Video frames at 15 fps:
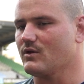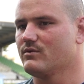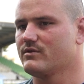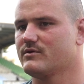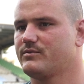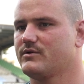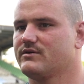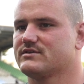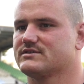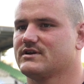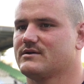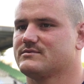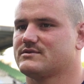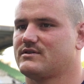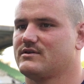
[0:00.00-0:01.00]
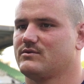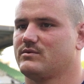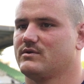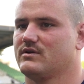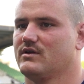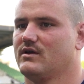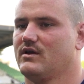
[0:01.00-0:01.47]
with the previous games, I think
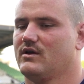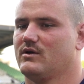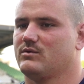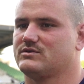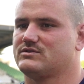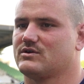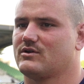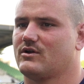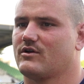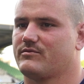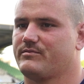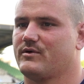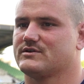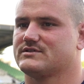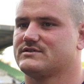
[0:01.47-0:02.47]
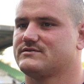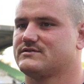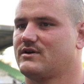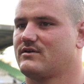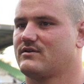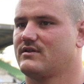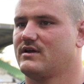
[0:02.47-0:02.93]
we took a lot of positives
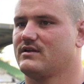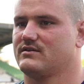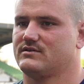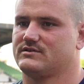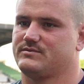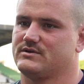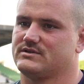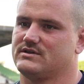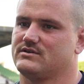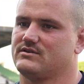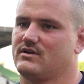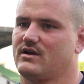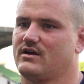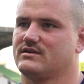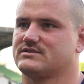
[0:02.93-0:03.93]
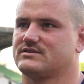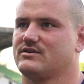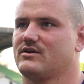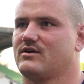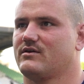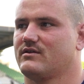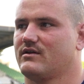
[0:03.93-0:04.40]
out of that, and especially today.
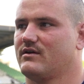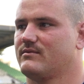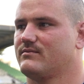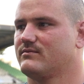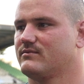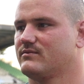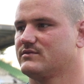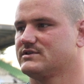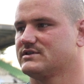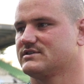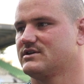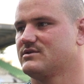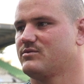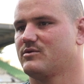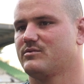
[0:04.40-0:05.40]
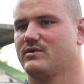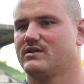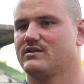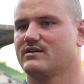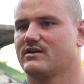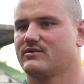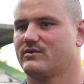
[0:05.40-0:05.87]
So just keep on
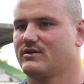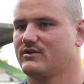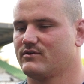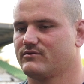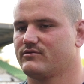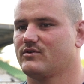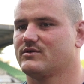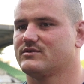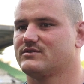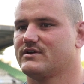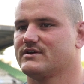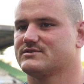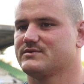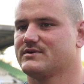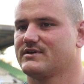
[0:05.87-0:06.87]
building, and we're looking forward to next